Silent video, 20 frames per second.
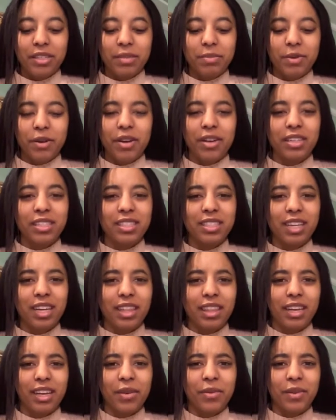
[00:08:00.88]
but honestly I
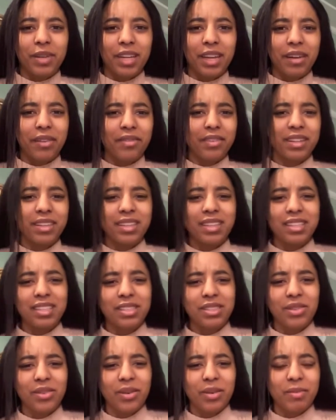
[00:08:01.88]
think I want to get rid of this,
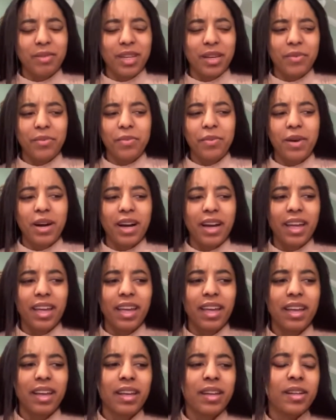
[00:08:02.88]
so I'm like,
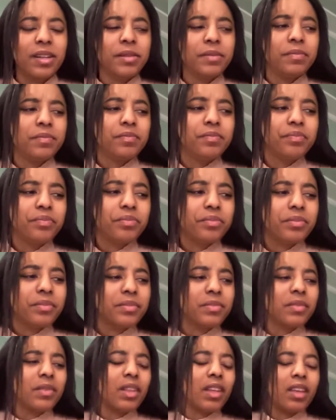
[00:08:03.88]
why
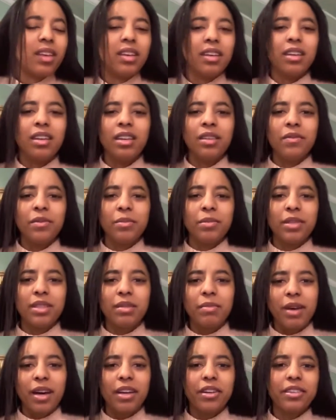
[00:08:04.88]
even put the
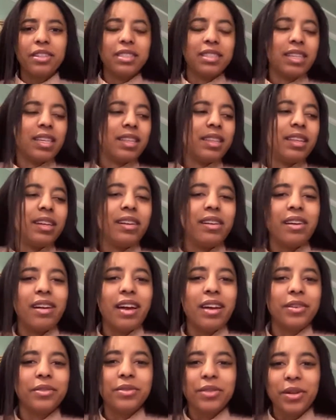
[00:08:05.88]
batteries in there? I
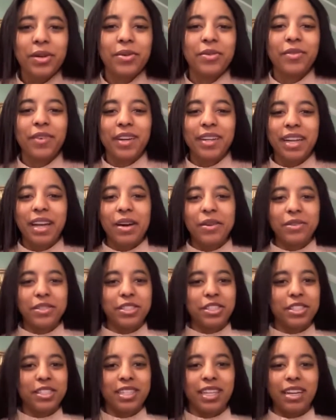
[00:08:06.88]
don't know. Right now it's
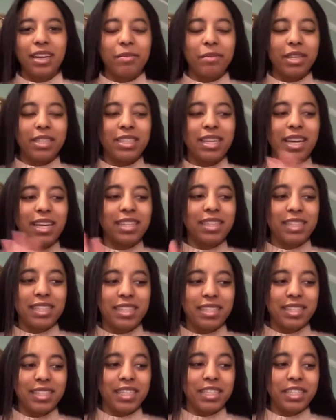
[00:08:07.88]
just sitting on my desk.
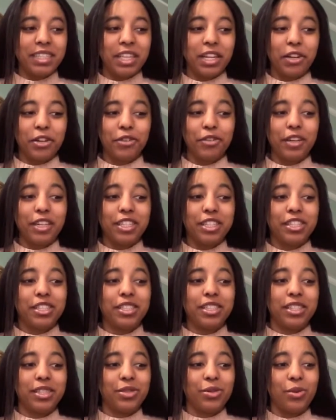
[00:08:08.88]
It's nice decoration.
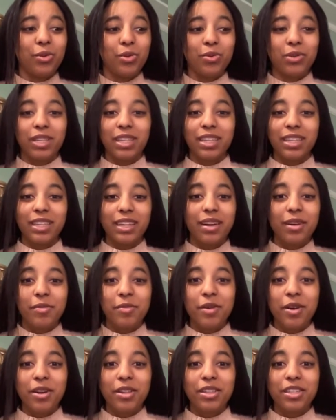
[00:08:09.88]
It's holding the nail
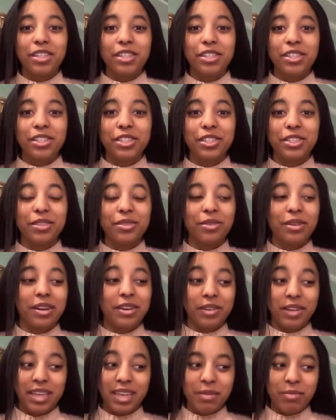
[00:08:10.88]
polish, so I'll
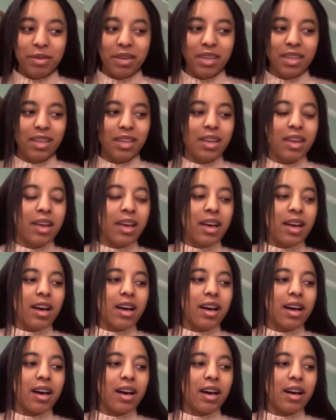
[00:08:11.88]
keep it.
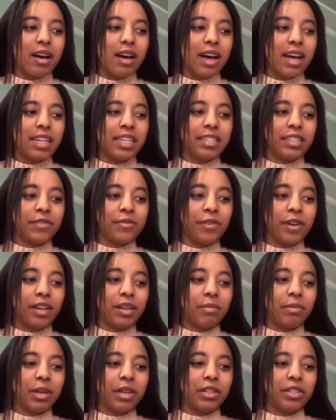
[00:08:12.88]
I need to find a
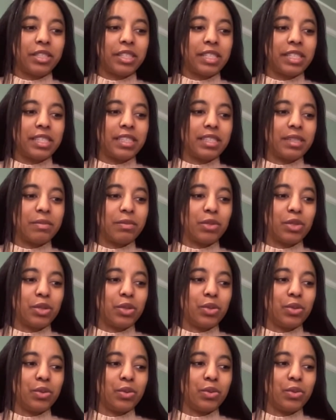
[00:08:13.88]
better system
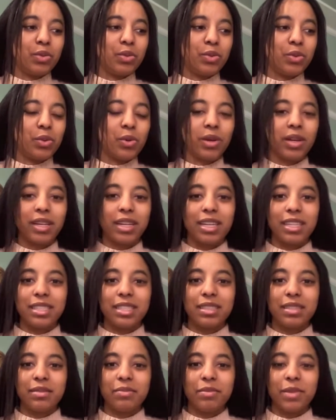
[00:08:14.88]
to
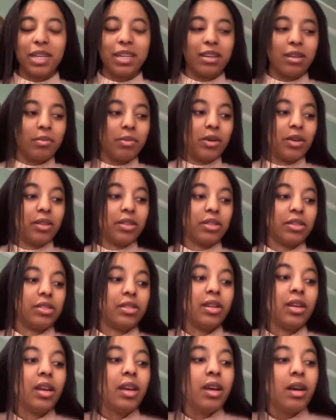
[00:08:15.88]
organize my nail polish.
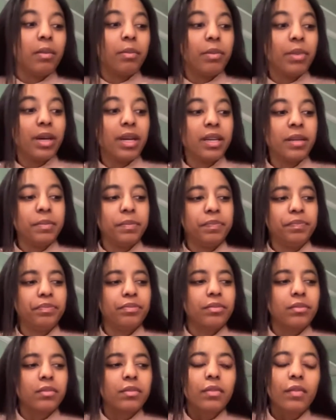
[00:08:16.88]
But
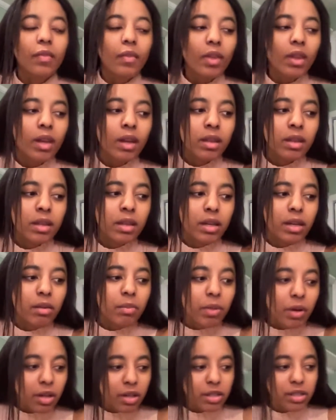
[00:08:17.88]
the nail
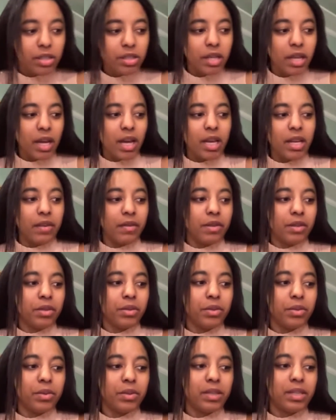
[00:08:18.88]
polish that I
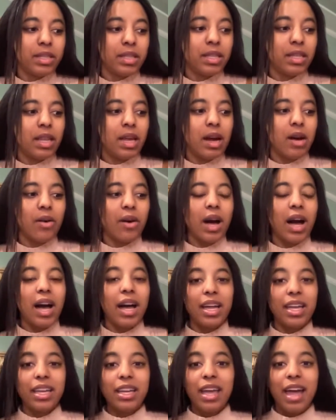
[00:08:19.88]
use now,
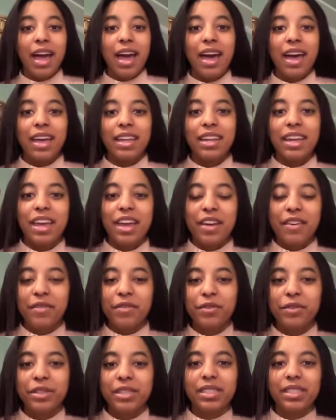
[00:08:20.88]
I had
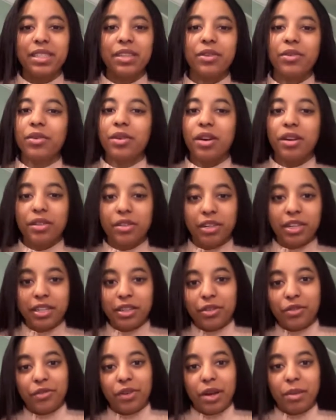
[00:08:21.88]
every single color in
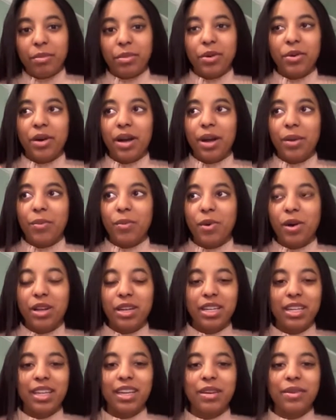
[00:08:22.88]
the rainbow. I
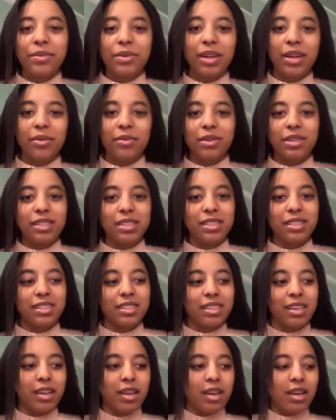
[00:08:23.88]
wanted it when I was
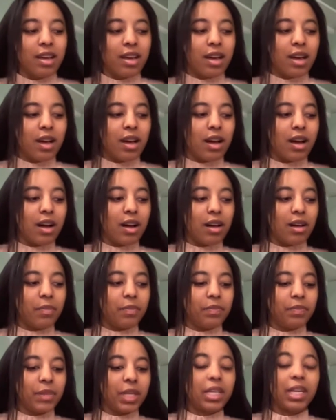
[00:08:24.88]

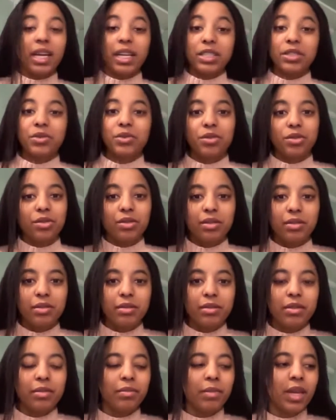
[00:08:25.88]
in high school,
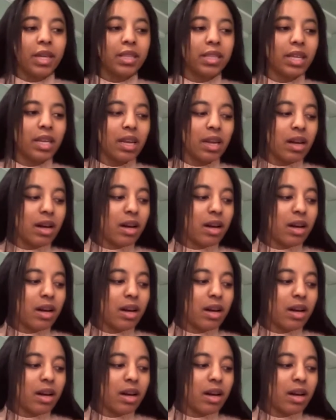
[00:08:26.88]
mainly